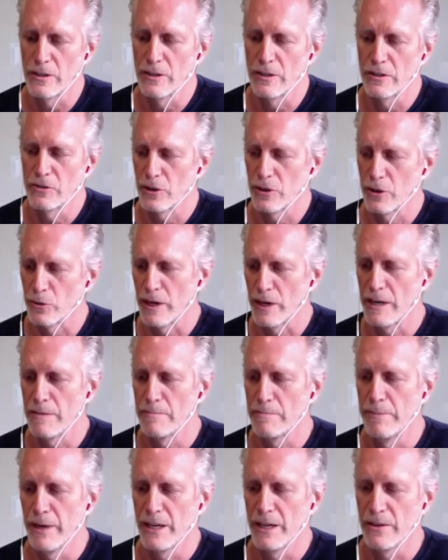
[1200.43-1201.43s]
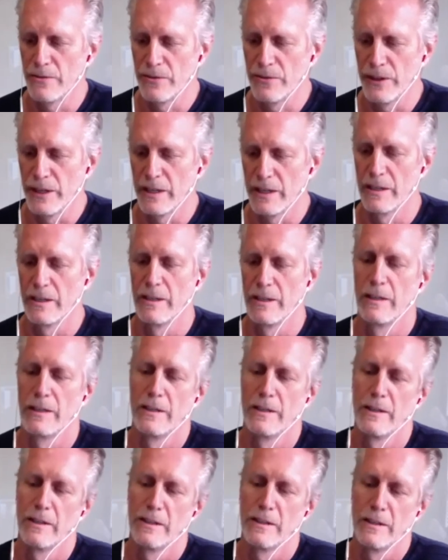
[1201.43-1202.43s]
there's a great benefit
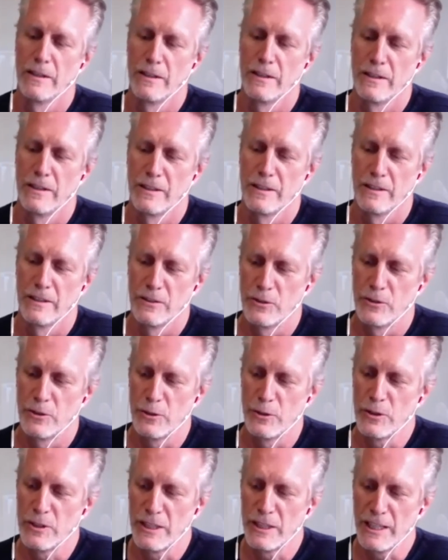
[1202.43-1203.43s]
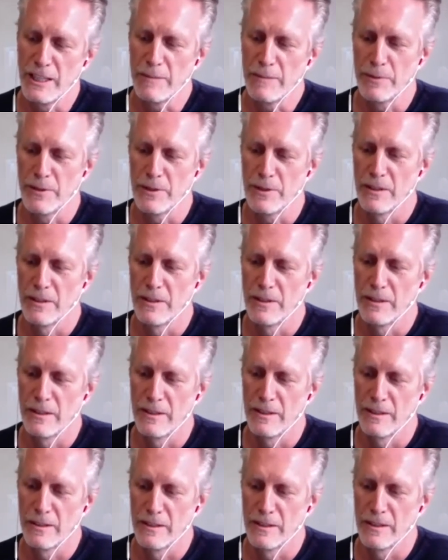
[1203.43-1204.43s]
to keep
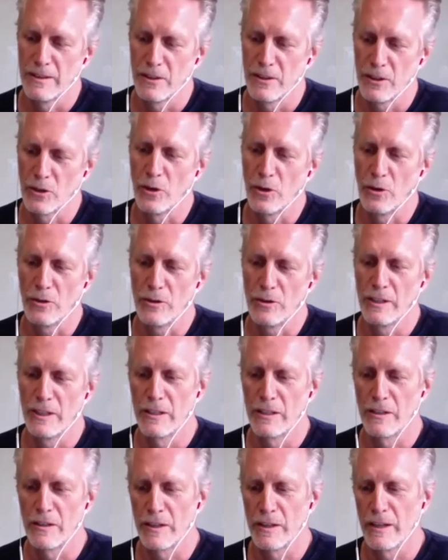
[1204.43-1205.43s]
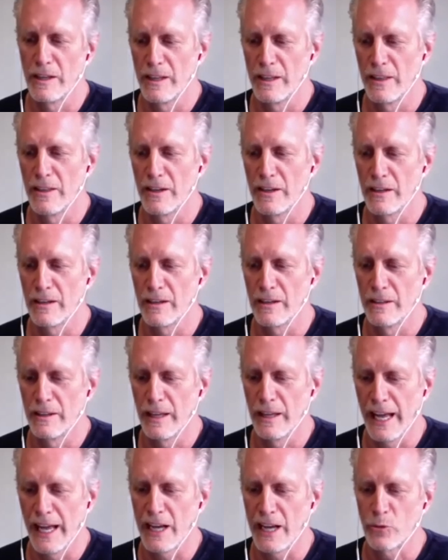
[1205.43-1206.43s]
the cult leader in their
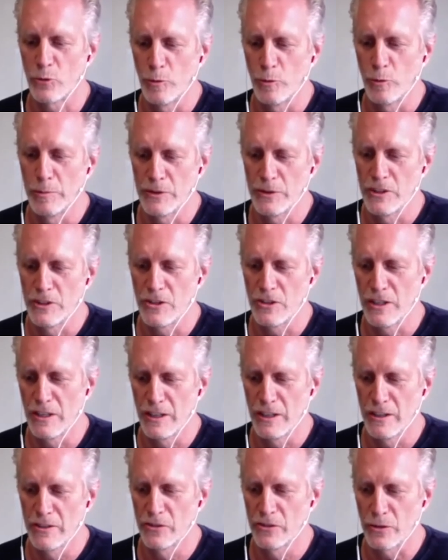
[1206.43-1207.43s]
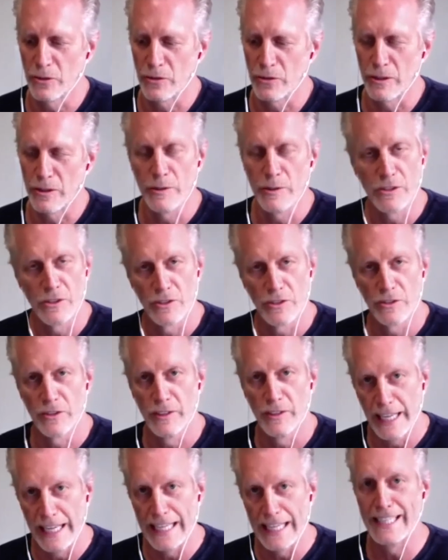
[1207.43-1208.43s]
actual position in the story which is
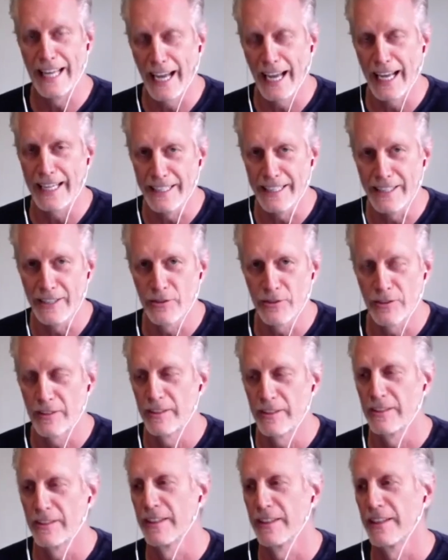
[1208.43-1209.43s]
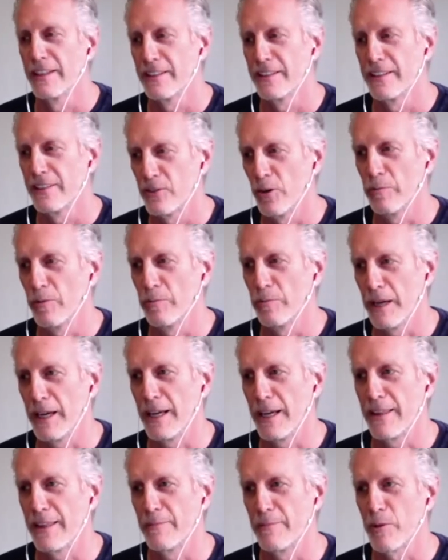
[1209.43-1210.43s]
the antagonist don't
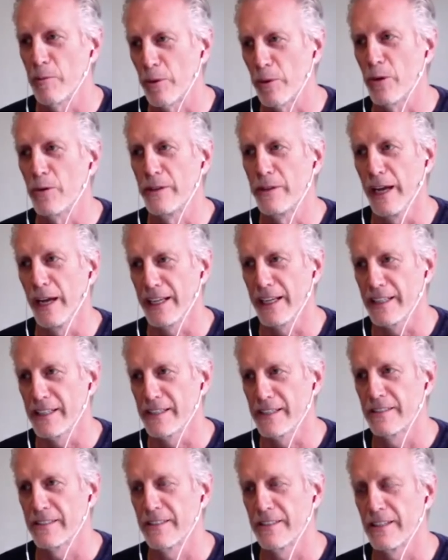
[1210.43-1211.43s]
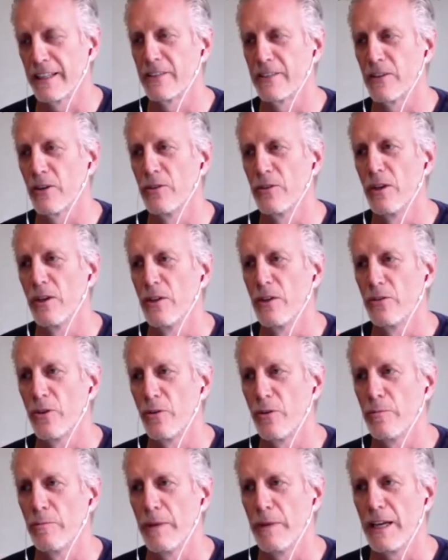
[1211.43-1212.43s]
make them the protagonist like don't
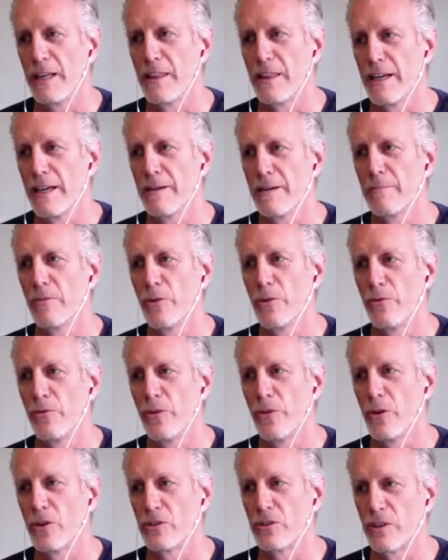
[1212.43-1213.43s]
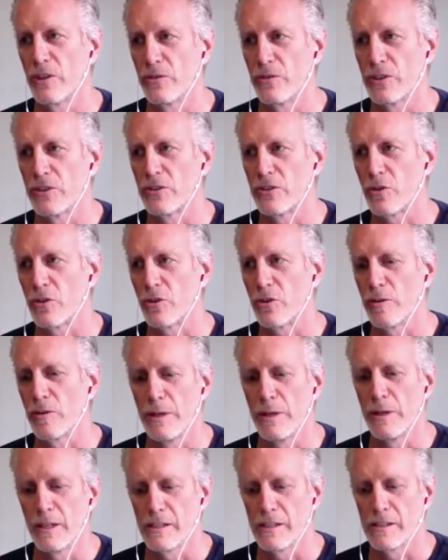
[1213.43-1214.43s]
don't make them the focus of your story
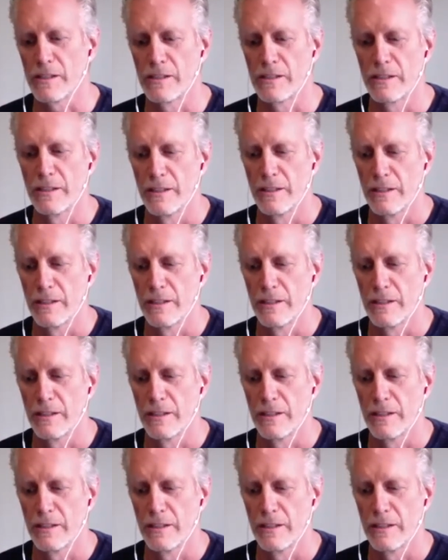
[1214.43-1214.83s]
because